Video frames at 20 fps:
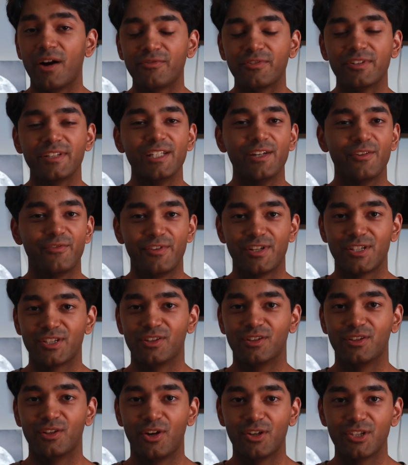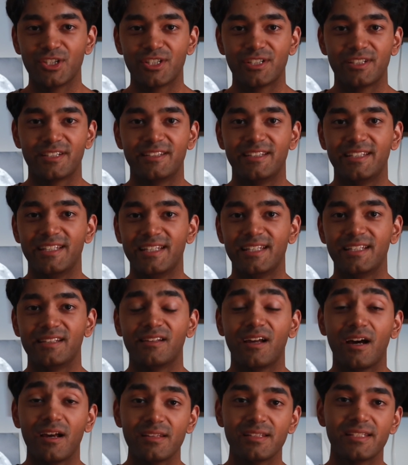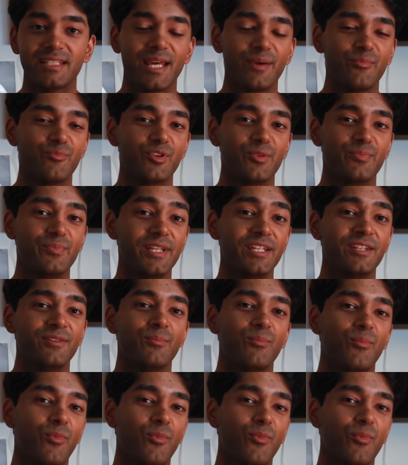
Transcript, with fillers: after the official launch, the last step would be to